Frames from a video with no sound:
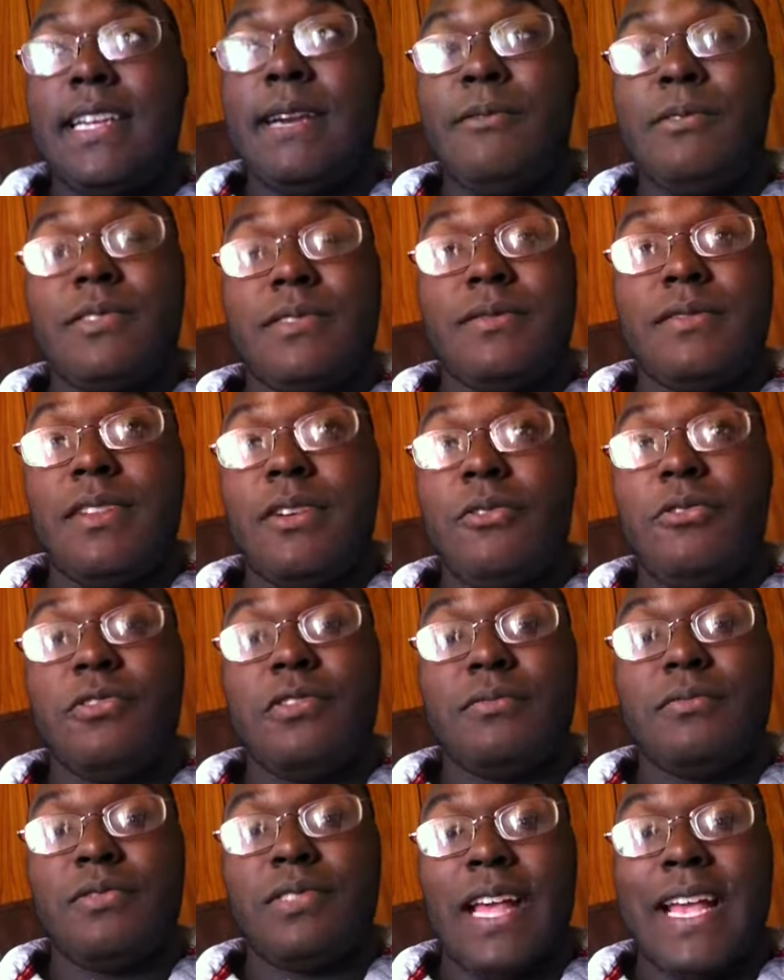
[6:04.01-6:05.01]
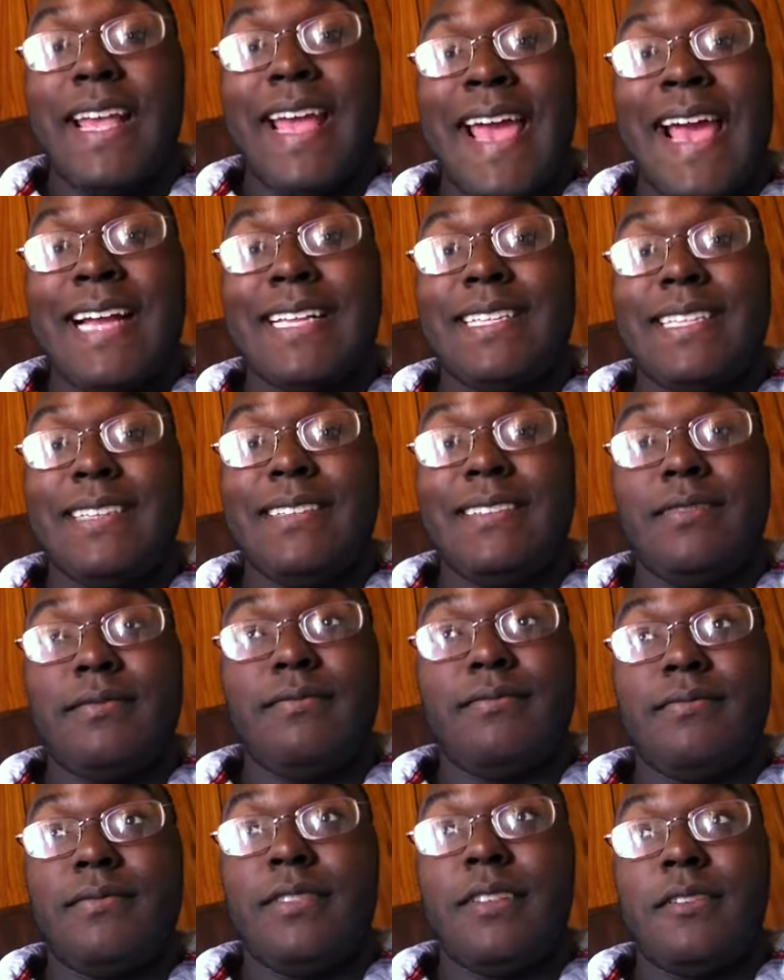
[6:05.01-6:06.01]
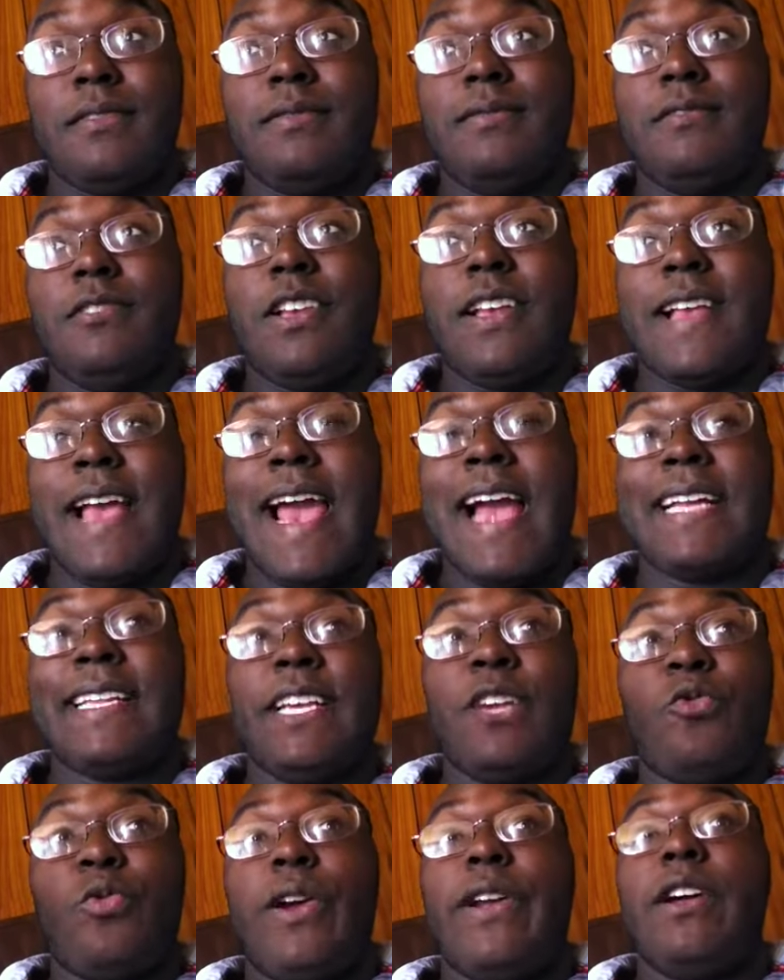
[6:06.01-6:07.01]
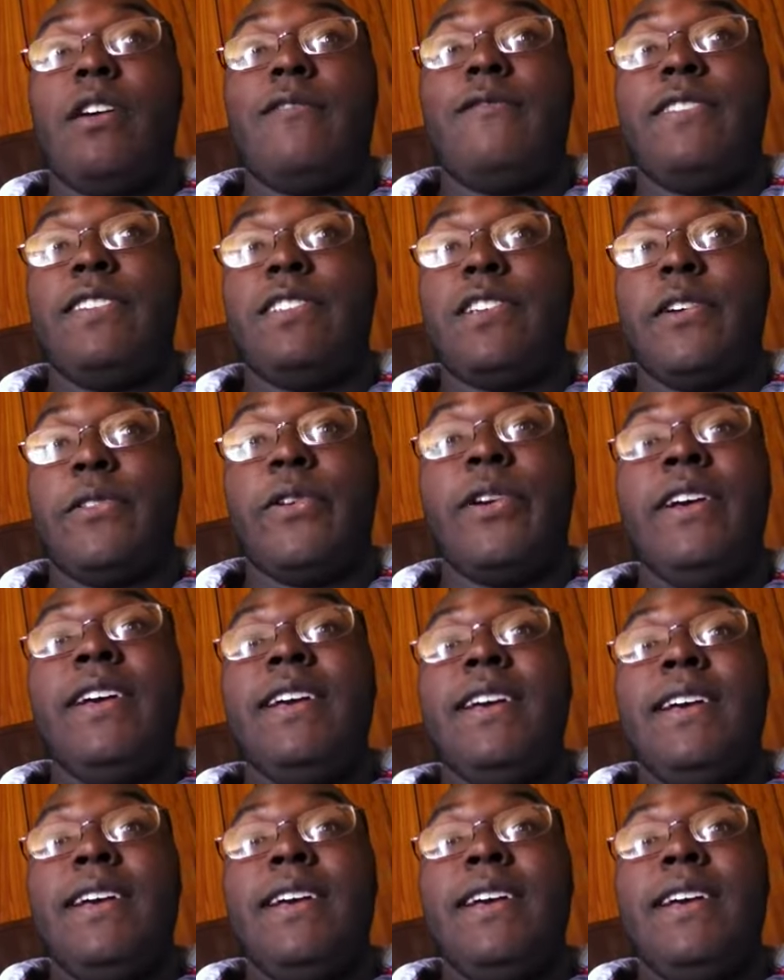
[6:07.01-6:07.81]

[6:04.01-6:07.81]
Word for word: They was those they acted acted great off of each other.